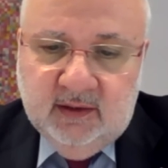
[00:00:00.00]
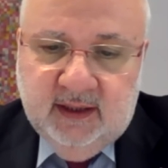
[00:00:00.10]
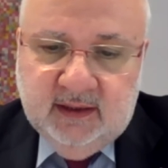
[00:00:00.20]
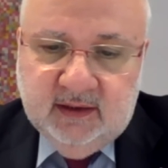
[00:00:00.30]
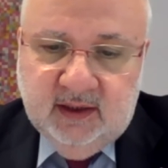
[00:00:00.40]

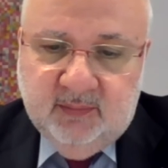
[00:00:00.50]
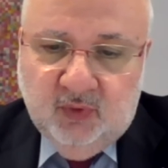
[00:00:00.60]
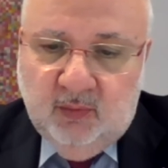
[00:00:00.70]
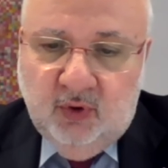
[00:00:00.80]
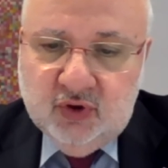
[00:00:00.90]
that
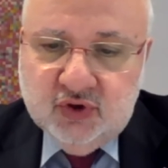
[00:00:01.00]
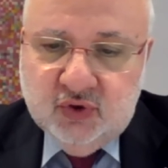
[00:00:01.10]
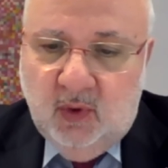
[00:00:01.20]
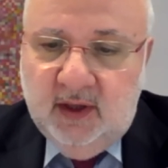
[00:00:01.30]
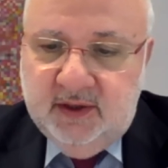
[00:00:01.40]
promotes
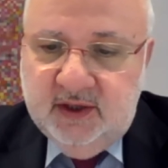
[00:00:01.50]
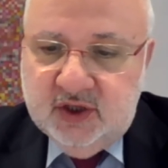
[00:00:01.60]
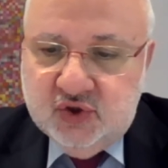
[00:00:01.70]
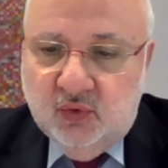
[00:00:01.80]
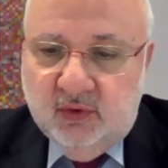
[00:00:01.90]
quality
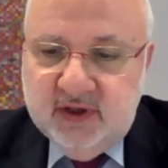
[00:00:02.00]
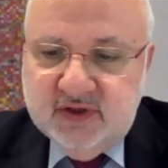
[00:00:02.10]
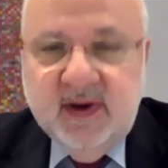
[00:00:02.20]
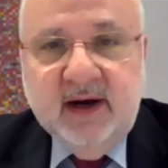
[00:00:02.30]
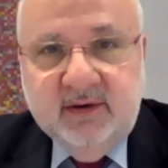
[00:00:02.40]

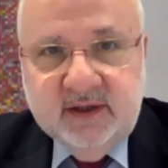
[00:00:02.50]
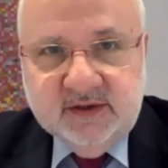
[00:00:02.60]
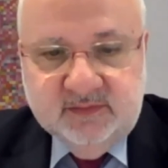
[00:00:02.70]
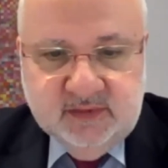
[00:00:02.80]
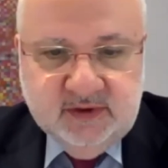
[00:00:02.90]
assurance
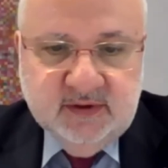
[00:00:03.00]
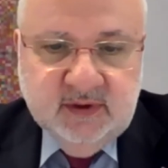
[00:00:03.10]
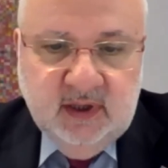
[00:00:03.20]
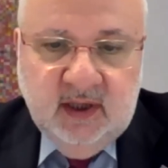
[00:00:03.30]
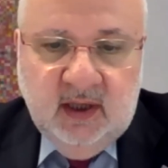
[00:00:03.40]
mechanisms,
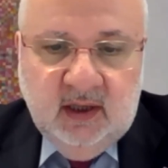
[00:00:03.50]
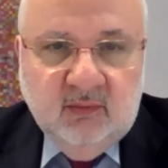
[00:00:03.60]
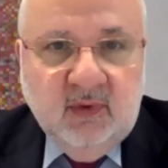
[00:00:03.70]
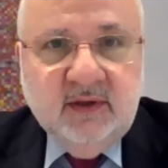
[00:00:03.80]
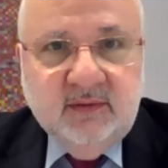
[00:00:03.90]

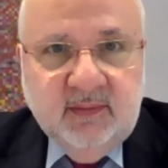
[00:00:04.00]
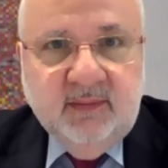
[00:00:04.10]
with